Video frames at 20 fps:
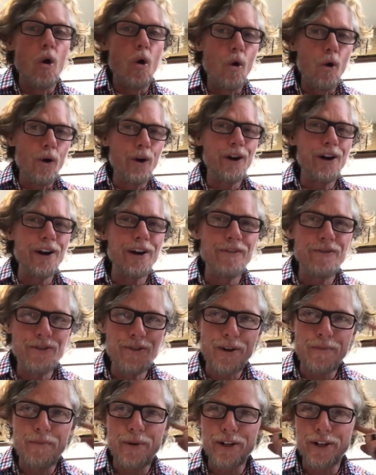or if
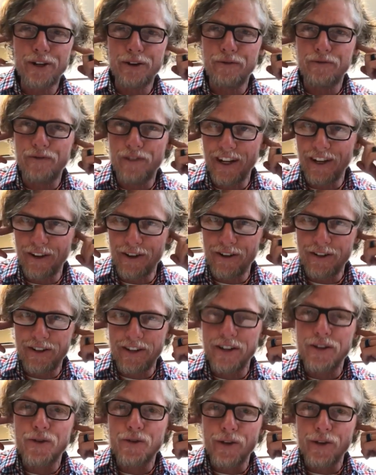you can put your fingers in